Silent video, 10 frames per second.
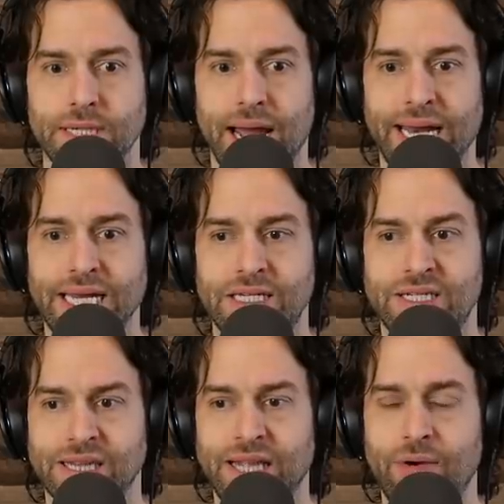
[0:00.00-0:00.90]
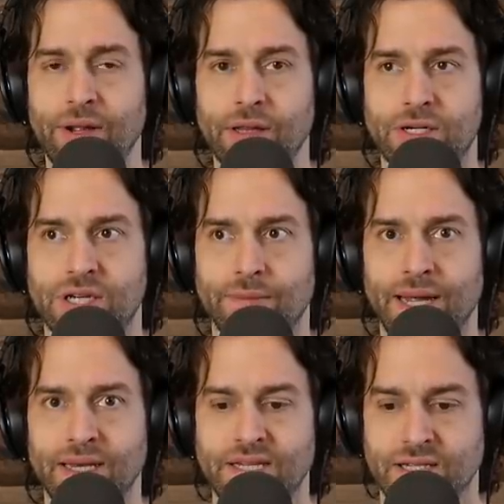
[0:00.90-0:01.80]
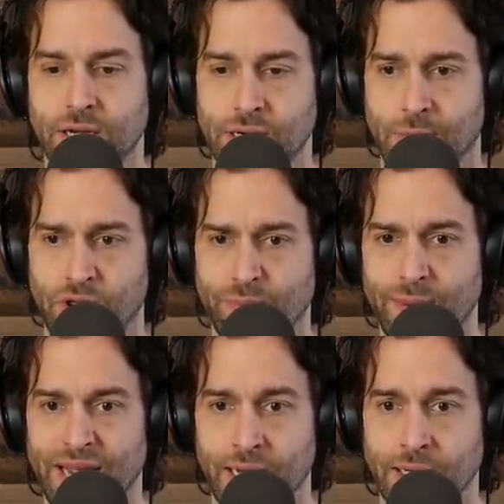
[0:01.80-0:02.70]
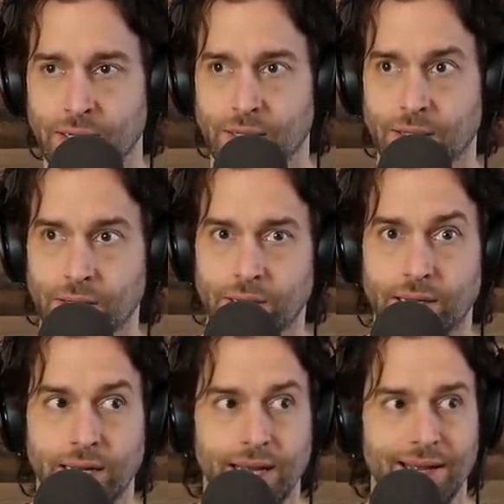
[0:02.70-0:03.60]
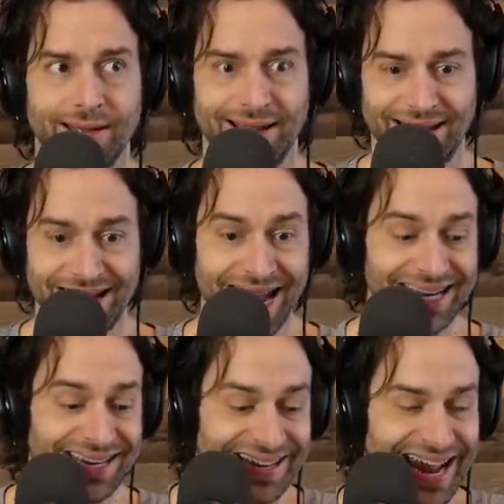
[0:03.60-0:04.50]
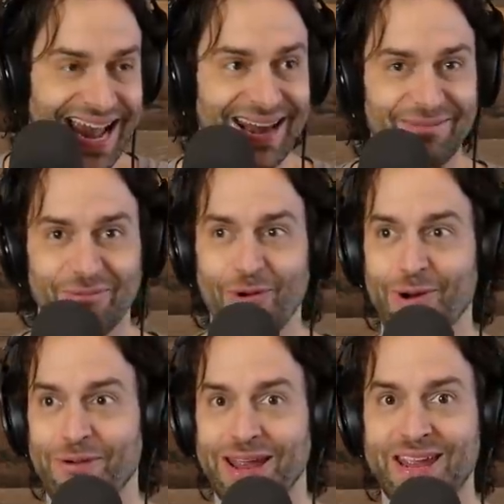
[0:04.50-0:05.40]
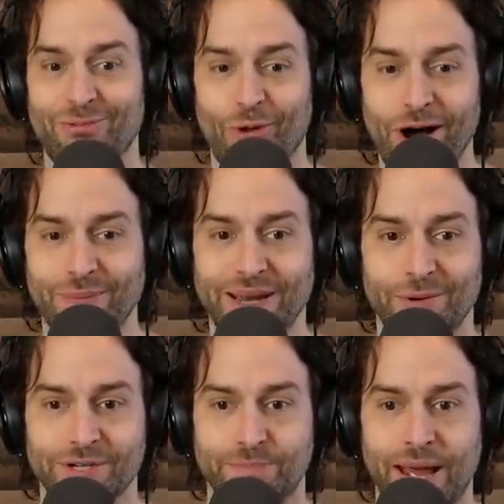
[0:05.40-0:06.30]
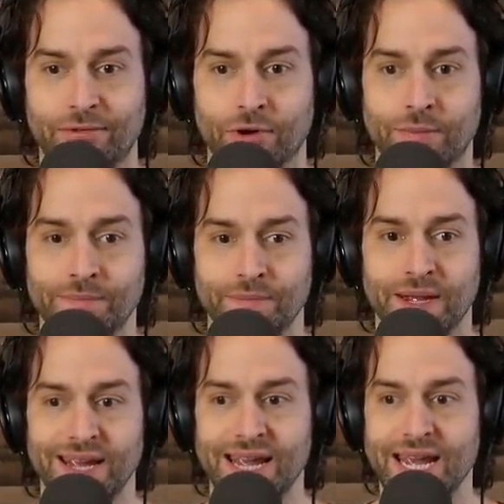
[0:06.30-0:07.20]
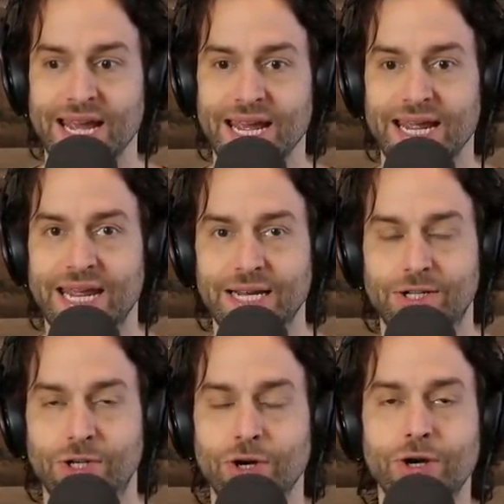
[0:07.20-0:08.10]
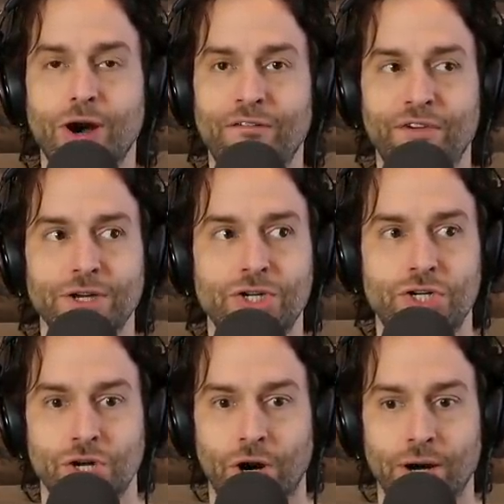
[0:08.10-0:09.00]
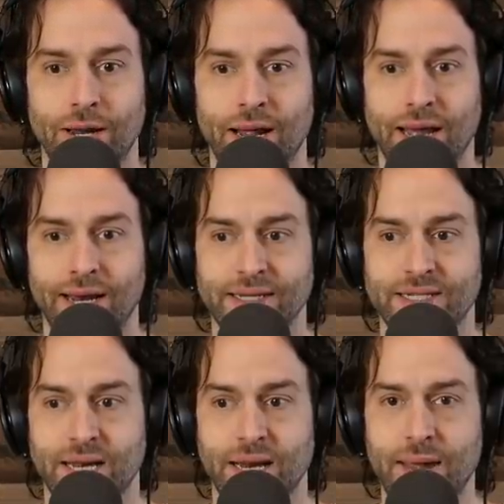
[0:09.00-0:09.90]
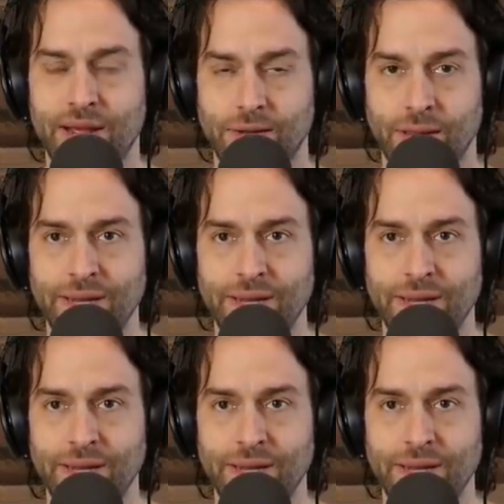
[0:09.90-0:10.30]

and he literally looks at me, and he says, "Come with me, man." And he walked me into his bedroom. He took off his shirt, and I said, "Hey, man,